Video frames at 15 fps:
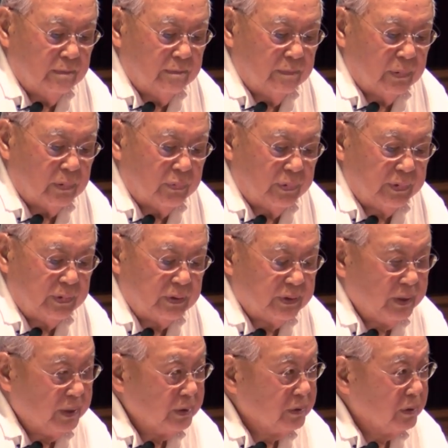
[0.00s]
but when you
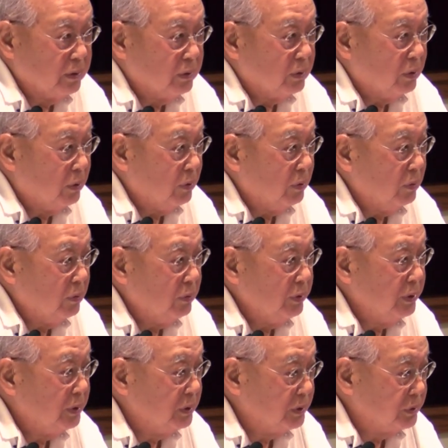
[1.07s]
take the whole
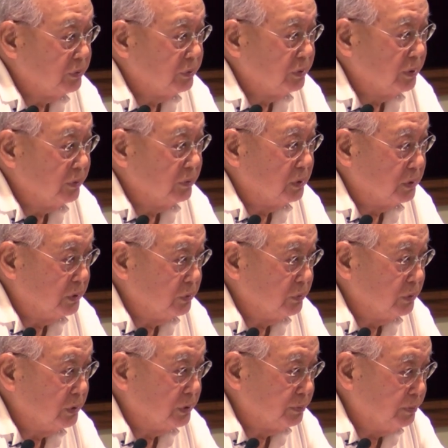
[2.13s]
history of the
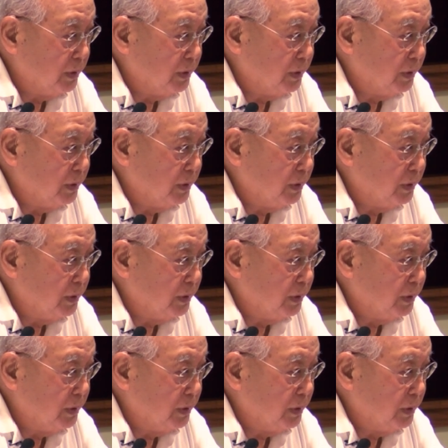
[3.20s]
Jewish